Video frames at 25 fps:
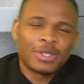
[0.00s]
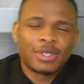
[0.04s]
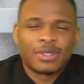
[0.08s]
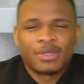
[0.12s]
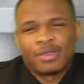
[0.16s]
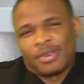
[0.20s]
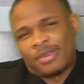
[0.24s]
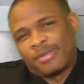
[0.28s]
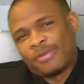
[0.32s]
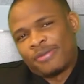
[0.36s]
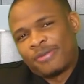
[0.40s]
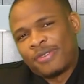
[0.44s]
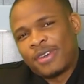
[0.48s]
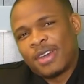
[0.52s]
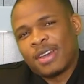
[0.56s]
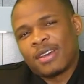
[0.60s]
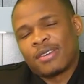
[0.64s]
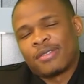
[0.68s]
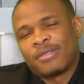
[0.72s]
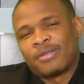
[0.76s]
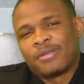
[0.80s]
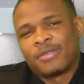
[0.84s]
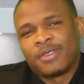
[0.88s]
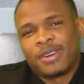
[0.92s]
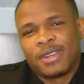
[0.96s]

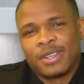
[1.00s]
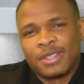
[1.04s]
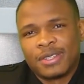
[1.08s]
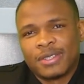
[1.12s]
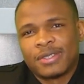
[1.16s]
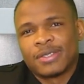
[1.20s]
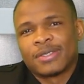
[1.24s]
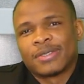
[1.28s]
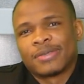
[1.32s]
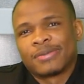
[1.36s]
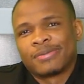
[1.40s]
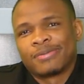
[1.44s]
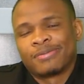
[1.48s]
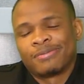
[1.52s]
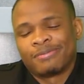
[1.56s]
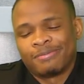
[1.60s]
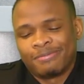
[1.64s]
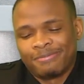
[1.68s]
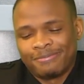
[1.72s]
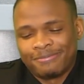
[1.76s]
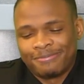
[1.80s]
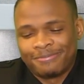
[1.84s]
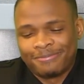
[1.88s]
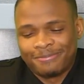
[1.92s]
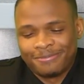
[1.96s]
fake friends.
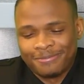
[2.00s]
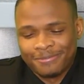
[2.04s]
Hmm.